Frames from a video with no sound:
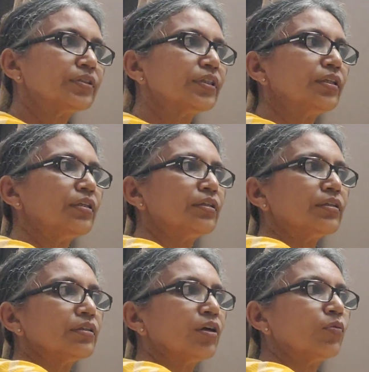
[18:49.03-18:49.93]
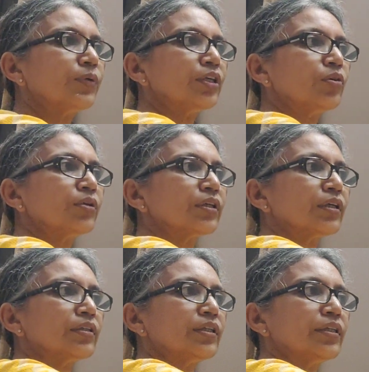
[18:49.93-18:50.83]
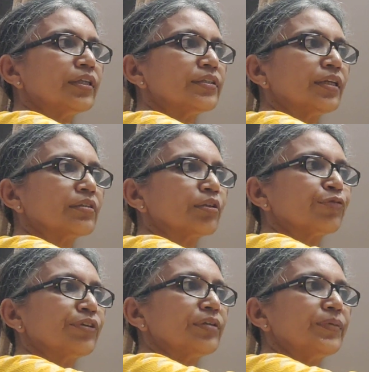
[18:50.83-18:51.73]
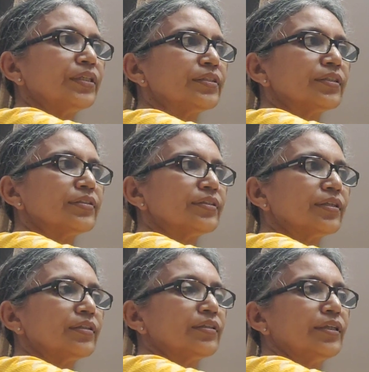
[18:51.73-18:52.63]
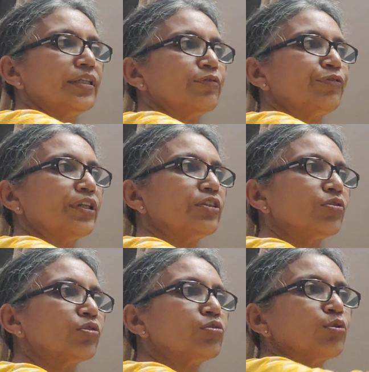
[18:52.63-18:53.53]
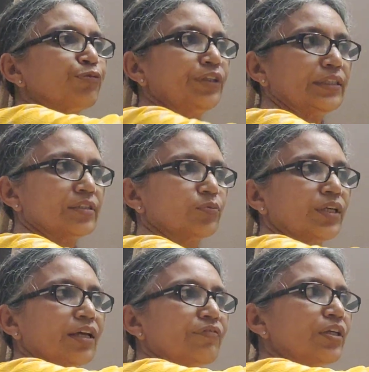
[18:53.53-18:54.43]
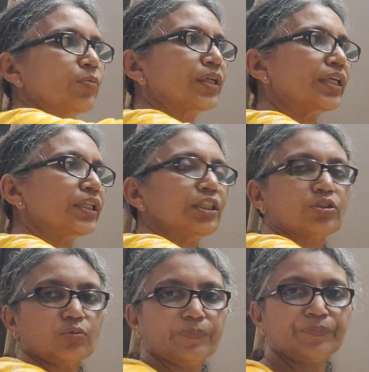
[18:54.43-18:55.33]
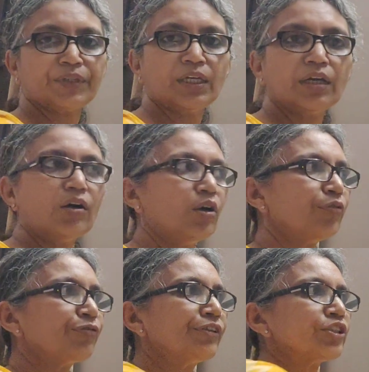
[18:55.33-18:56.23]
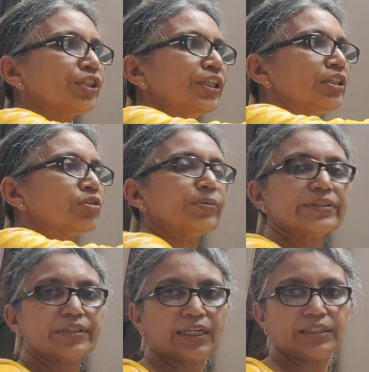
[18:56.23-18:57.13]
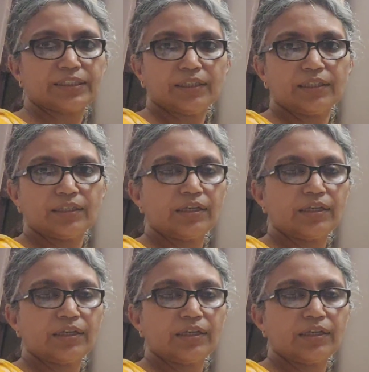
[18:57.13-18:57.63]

See, now we know here the net electric field means it's the net field due to two fields. We have E1 and E2, of which E2 is greater.